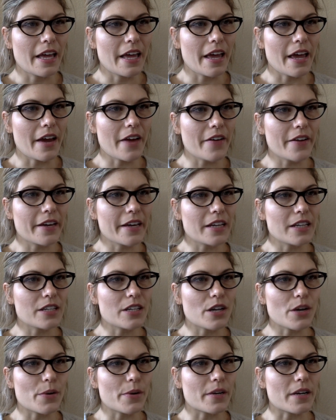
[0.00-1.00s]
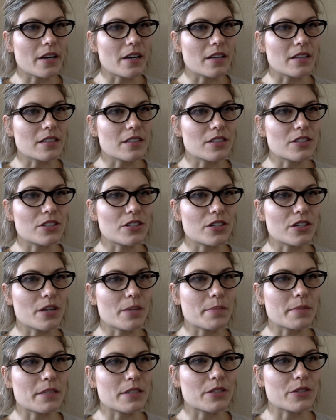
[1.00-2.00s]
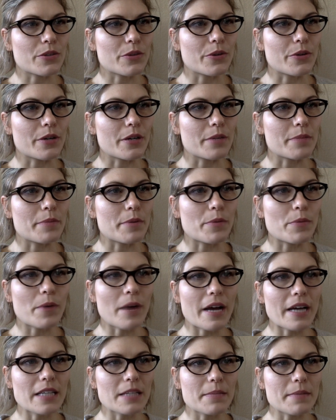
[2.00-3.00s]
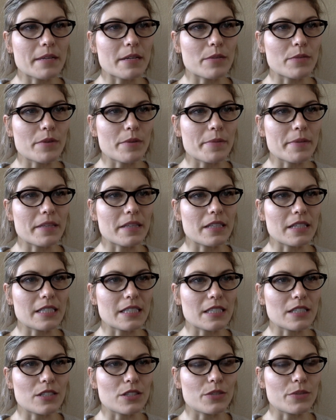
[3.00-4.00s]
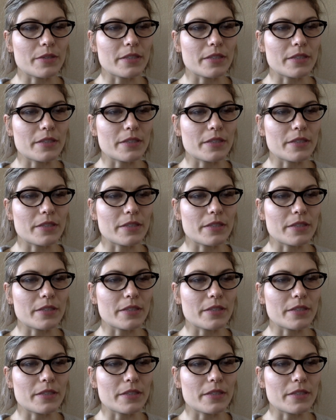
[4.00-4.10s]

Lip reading: Arrogant know-it-alls stir up discord, but wise men and women listen to